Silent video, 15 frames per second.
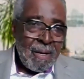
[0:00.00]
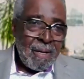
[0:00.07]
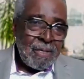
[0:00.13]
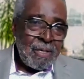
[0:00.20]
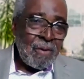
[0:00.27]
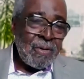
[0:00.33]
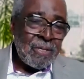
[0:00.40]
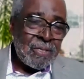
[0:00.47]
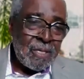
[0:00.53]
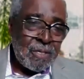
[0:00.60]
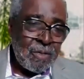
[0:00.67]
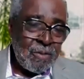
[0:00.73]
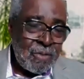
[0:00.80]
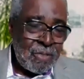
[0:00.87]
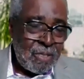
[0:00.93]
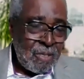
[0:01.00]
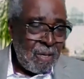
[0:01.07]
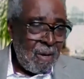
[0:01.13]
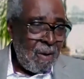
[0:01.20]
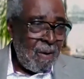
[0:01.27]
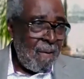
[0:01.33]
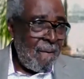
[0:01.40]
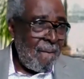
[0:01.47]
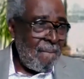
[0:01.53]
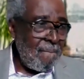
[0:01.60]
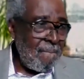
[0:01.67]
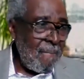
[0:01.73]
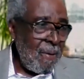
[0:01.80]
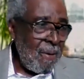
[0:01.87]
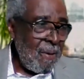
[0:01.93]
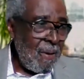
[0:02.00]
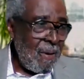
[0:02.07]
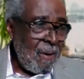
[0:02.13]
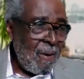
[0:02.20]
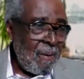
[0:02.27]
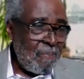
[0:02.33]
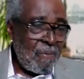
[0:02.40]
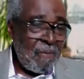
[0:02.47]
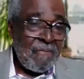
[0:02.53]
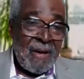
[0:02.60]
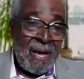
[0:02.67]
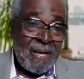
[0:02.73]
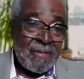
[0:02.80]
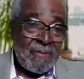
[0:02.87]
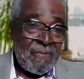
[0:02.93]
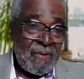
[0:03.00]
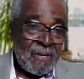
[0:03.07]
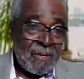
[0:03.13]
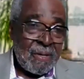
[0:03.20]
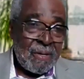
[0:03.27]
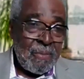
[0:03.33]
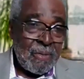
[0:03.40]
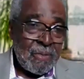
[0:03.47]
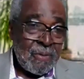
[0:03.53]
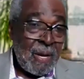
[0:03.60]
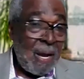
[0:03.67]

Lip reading: your institution provides for the community. So